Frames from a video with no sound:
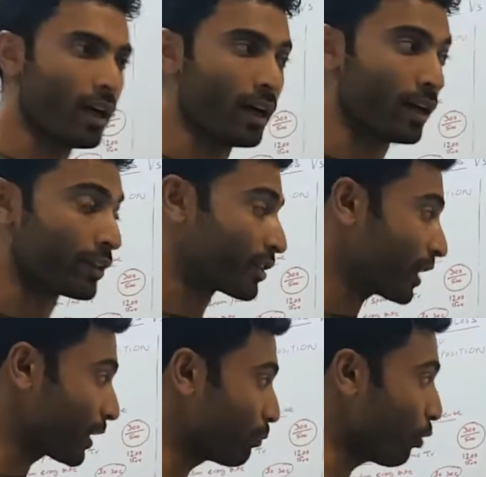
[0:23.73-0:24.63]
The
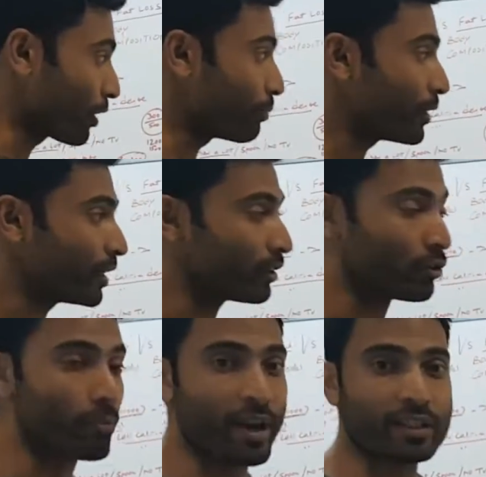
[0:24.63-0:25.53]
starting point being
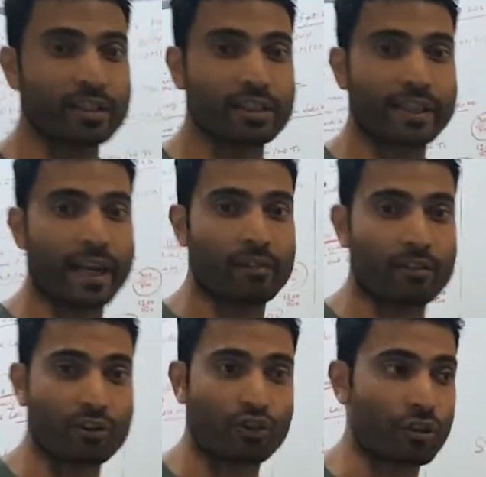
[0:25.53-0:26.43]
your maintenance
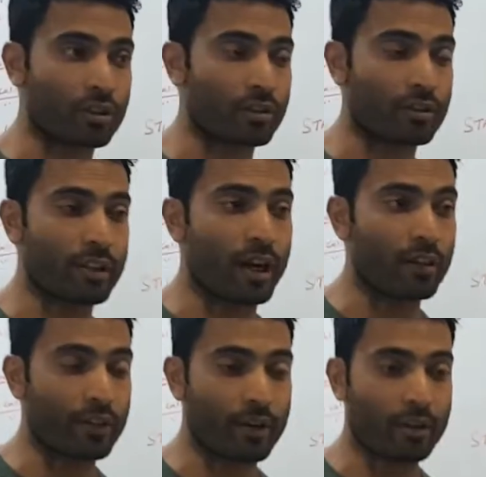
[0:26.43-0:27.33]
calories, just
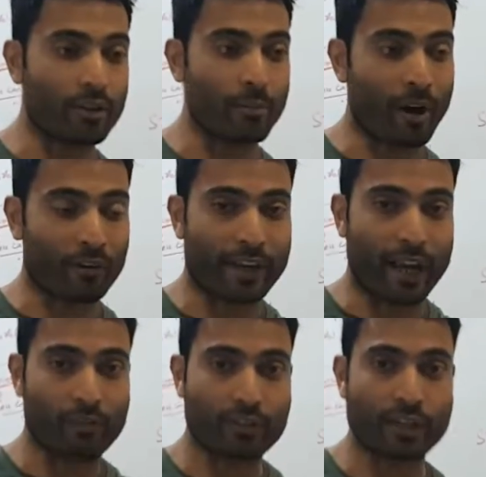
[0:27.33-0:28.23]
the amount of
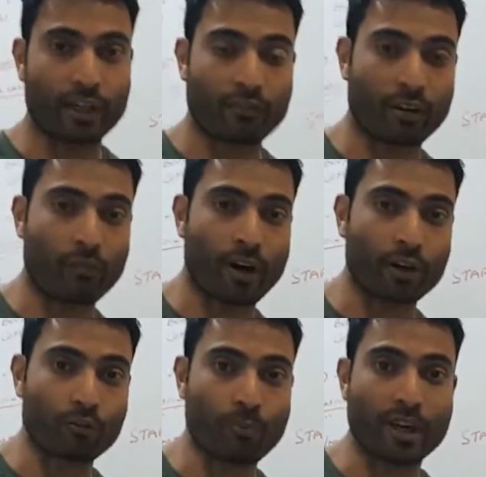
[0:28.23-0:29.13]
calories that are
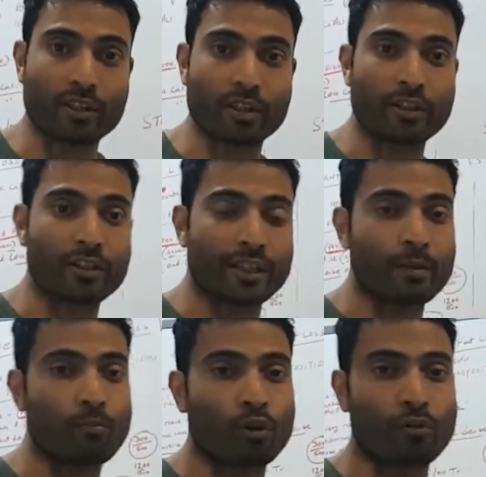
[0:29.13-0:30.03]
required to maintain the
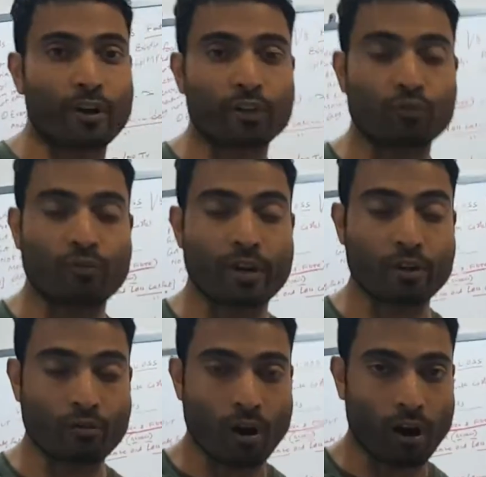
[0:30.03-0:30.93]
same body weight where
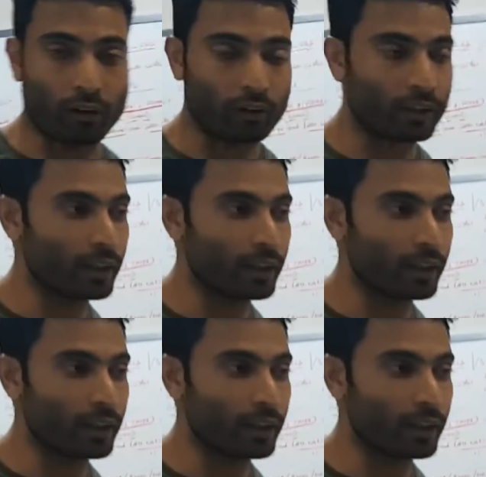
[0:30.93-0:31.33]
you are.